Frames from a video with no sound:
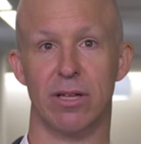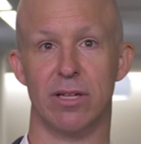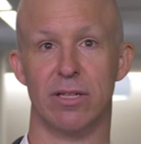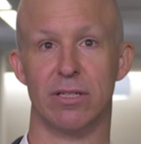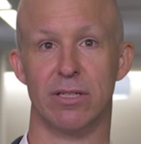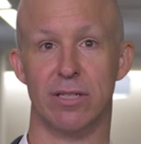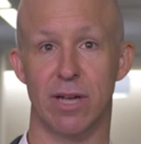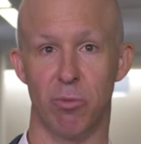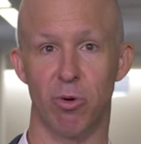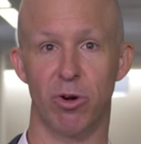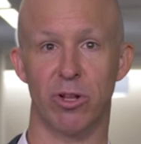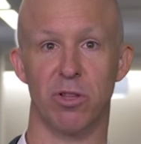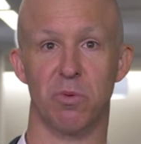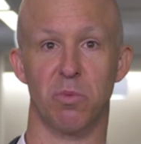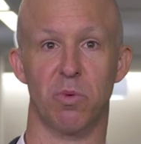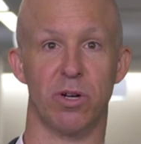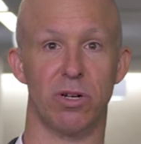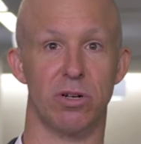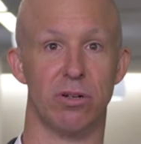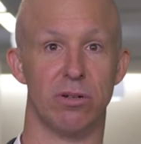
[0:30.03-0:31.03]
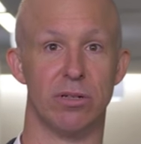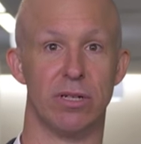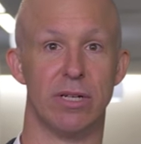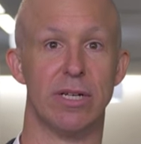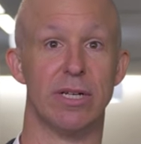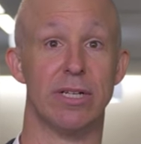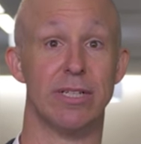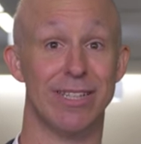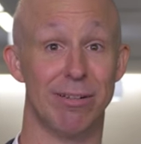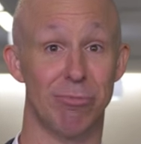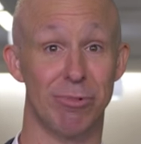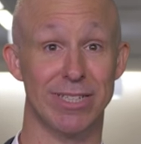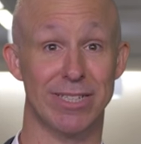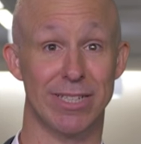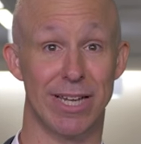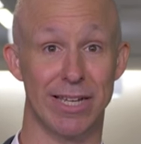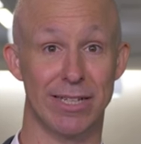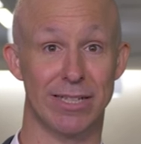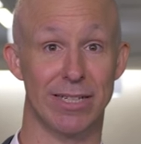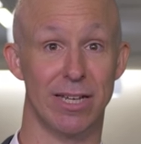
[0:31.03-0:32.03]
somewhere in the world, someone
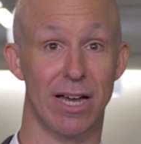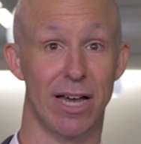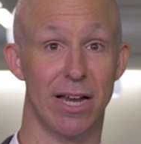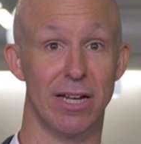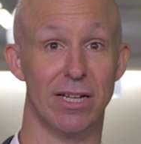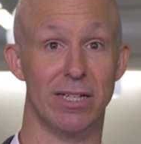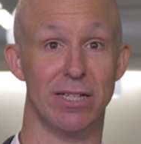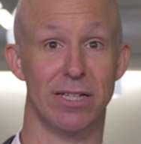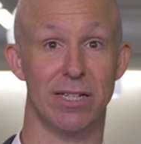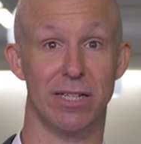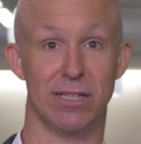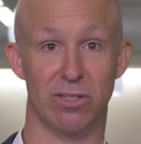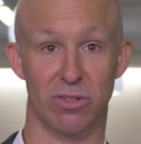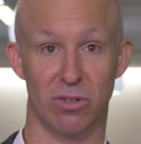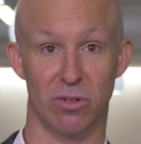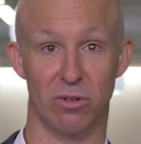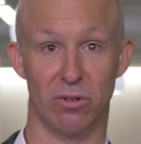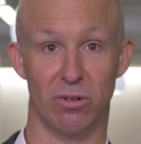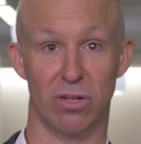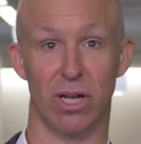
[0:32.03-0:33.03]
takes a gun into their school